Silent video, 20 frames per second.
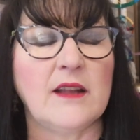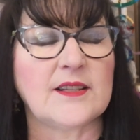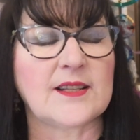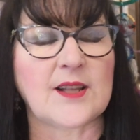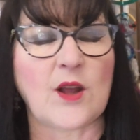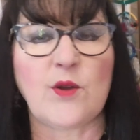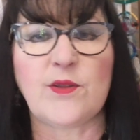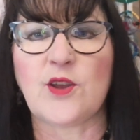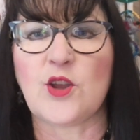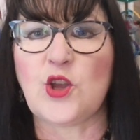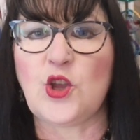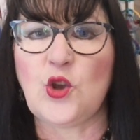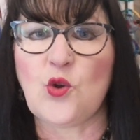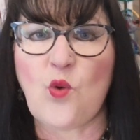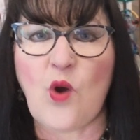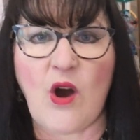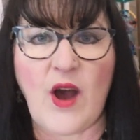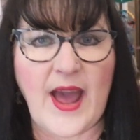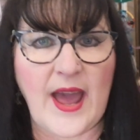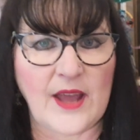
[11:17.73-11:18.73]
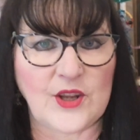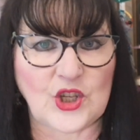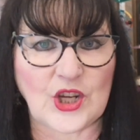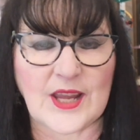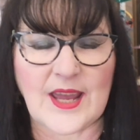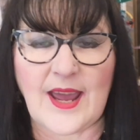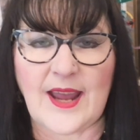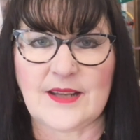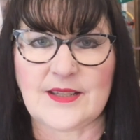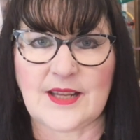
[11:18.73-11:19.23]
so that you are
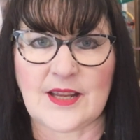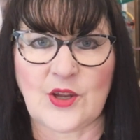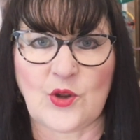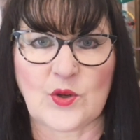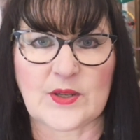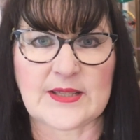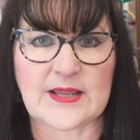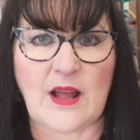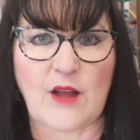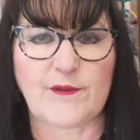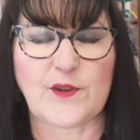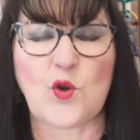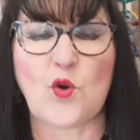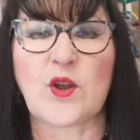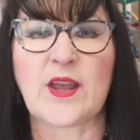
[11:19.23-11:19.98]
educating yourself,